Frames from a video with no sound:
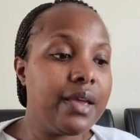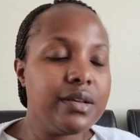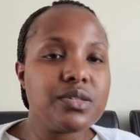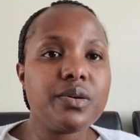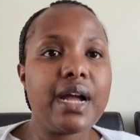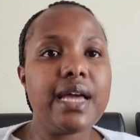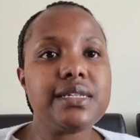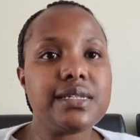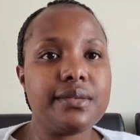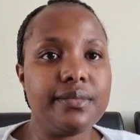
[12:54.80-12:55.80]
So
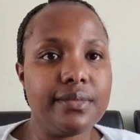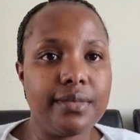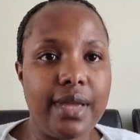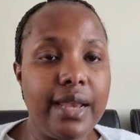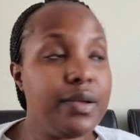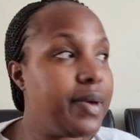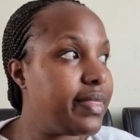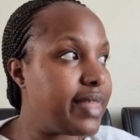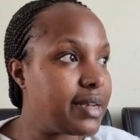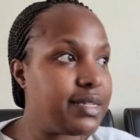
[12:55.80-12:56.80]
guys, anyway,
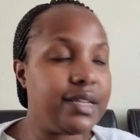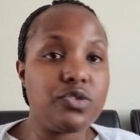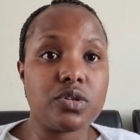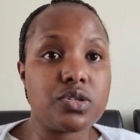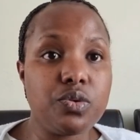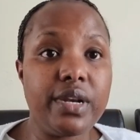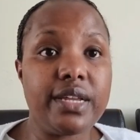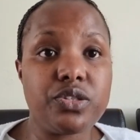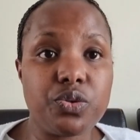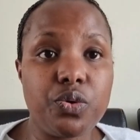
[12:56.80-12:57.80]
that day it was too
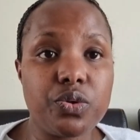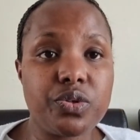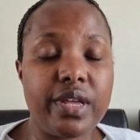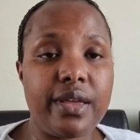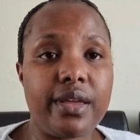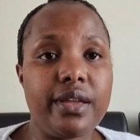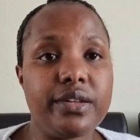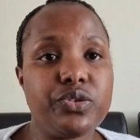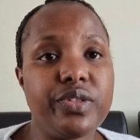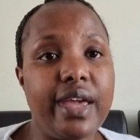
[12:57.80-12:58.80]
late to go to the
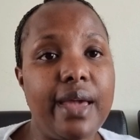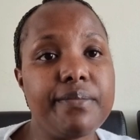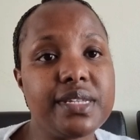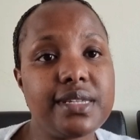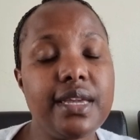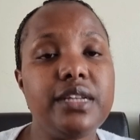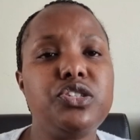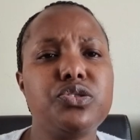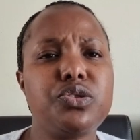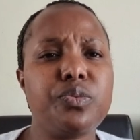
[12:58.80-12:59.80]
embassy. It
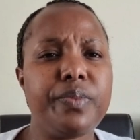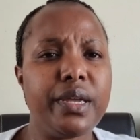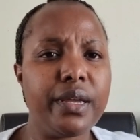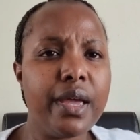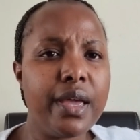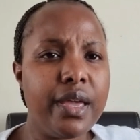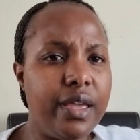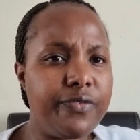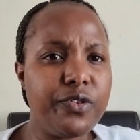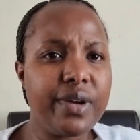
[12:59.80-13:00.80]
used to be,
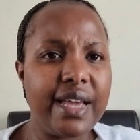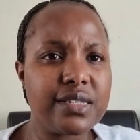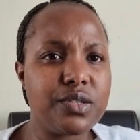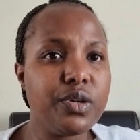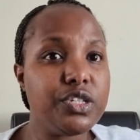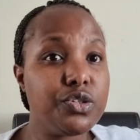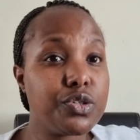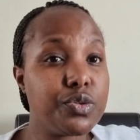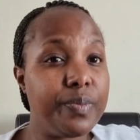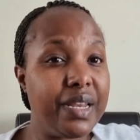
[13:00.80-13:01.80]
if you guys know, it
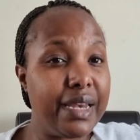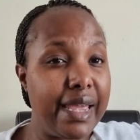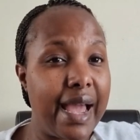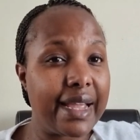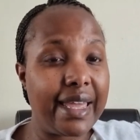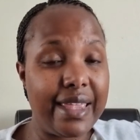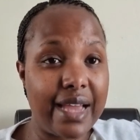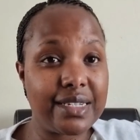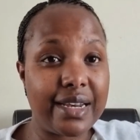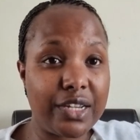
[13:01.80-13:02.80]
used to be near
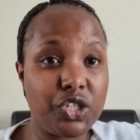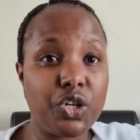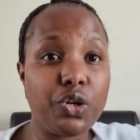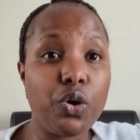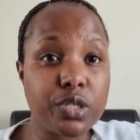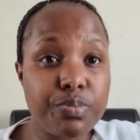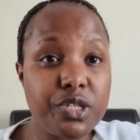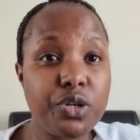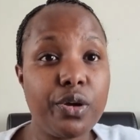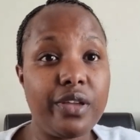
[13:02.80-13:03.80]
Kenyatta National Hospital